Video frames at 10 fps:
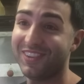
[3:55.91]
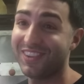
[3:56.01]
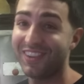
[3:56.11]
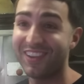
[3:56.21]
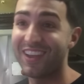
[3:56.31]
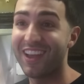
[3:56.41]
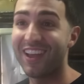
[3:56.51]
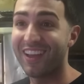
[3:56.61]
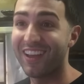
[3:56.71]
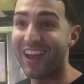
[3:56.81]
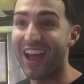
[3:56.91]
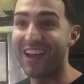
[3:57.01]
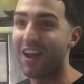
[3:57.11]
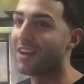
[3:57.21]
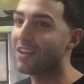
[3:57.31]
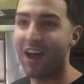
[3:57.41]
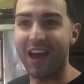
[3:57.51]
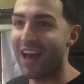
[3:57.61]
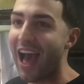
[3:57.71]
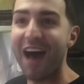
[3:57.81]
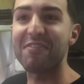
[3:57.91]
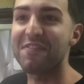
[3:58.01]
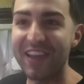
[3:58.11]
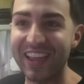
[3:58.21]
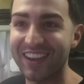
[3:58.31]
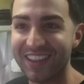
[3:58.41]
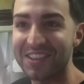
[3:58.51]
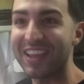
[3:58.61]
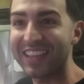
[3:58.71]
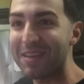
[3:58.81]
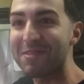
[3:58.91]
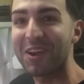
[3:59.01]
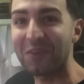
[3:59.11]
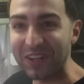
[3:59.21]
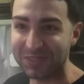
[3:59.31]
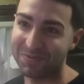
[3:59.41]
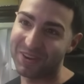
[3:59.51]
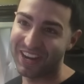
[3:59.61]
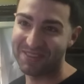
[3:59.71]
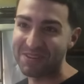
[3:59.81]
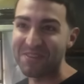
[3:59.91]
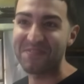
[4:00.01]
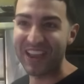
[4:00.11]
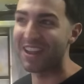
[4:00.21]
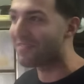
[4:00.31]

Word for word: Can't wait till they come to New York and get some uh, Clinton I'll Square faint. pizza. You have to get me on a respirator. I'm gonna faint.